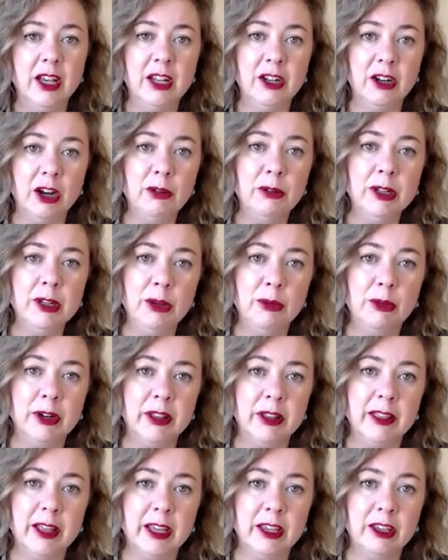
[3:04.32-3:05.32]
And I really want
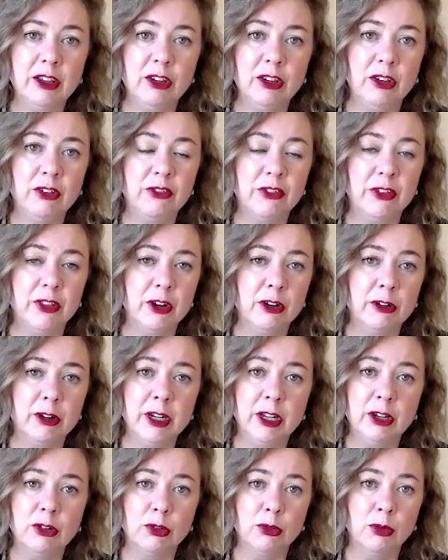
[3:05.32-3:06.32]
to thank you for the
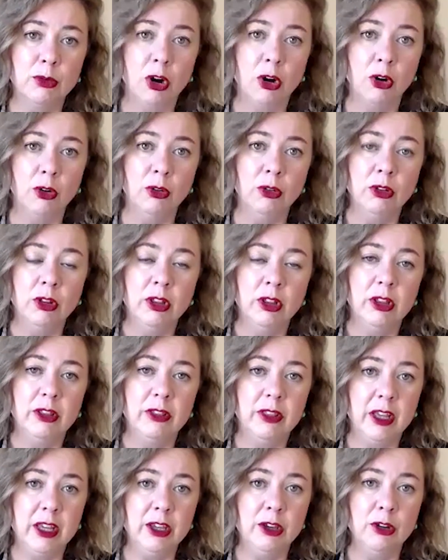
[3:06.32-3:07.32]
critical role
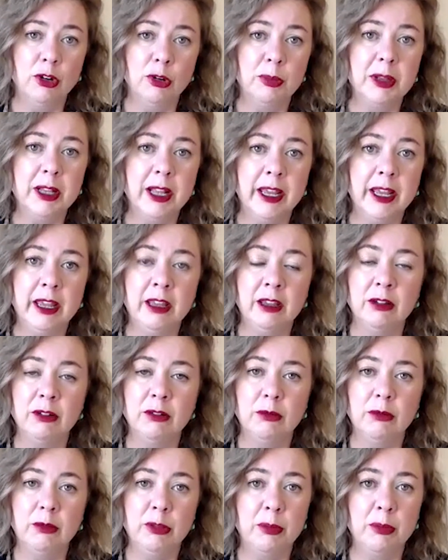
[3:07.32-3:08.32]
that you're playing
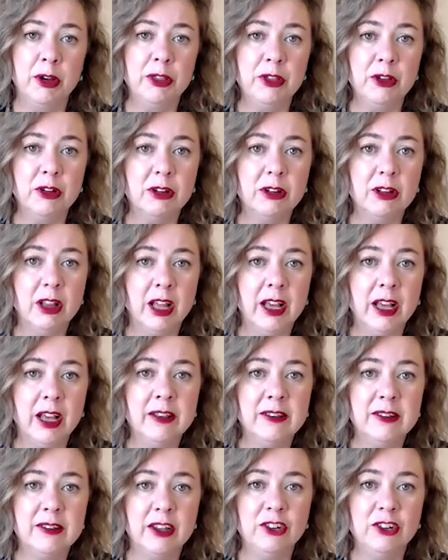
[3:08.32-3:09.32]
with both your
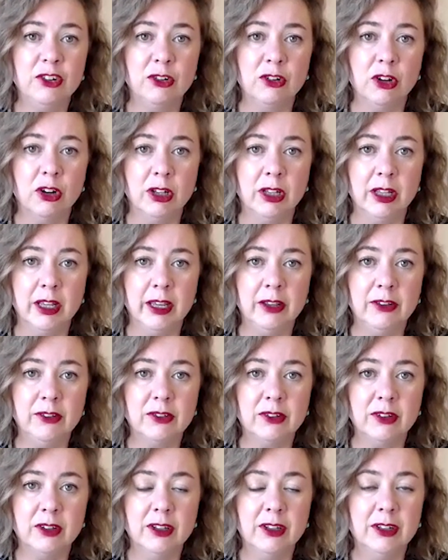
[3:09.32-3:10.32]
clients and your
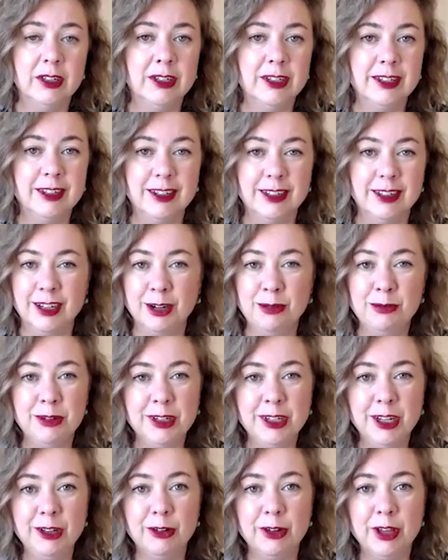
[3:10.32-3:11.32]
colleagues. I'm
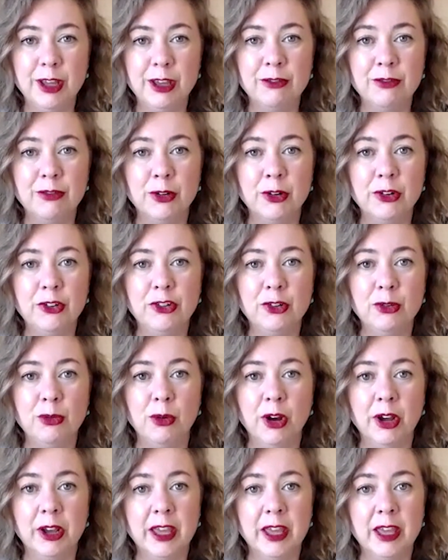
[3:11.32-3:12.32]
really looking forward to
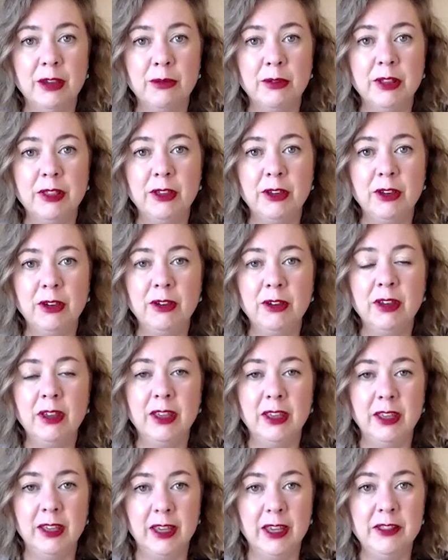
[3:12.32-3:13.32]
working with you
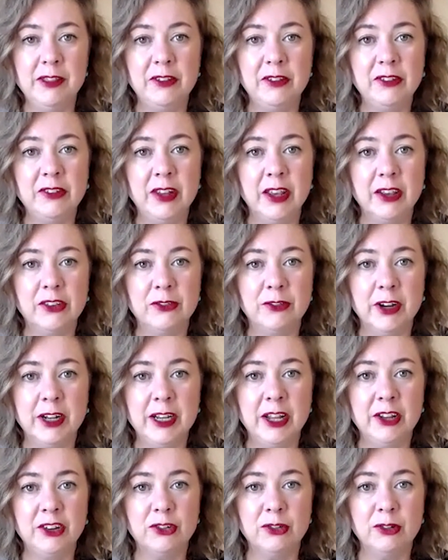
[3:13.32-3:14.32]
in this next
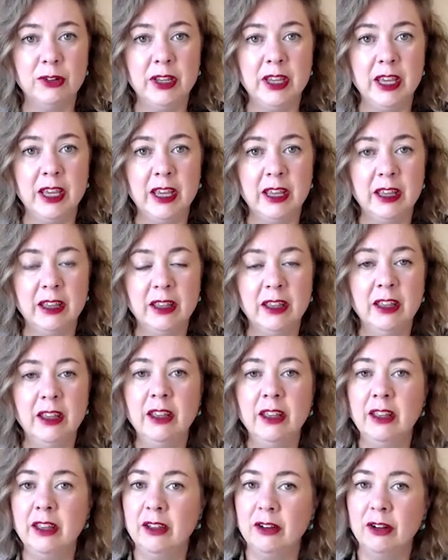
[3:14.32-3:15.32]
financial year
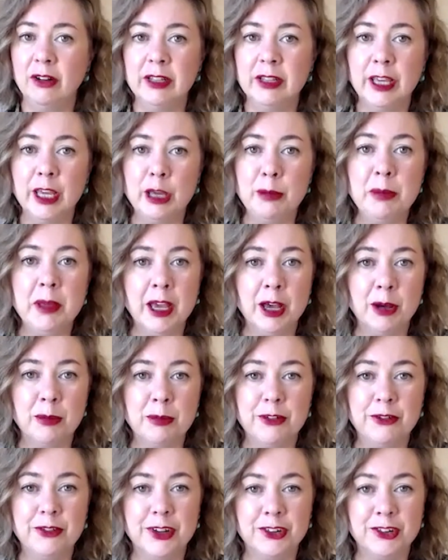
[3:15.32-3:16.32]
on keeping our
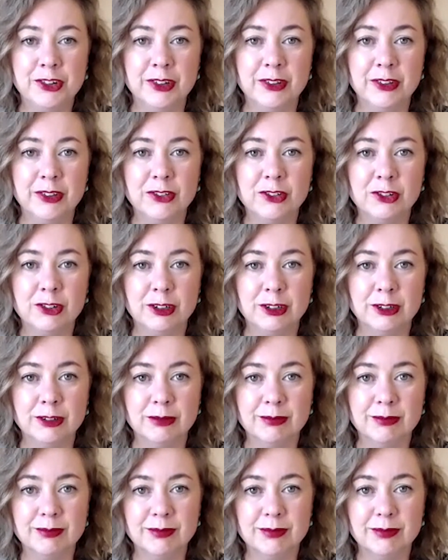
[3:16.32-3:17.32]
profession strong.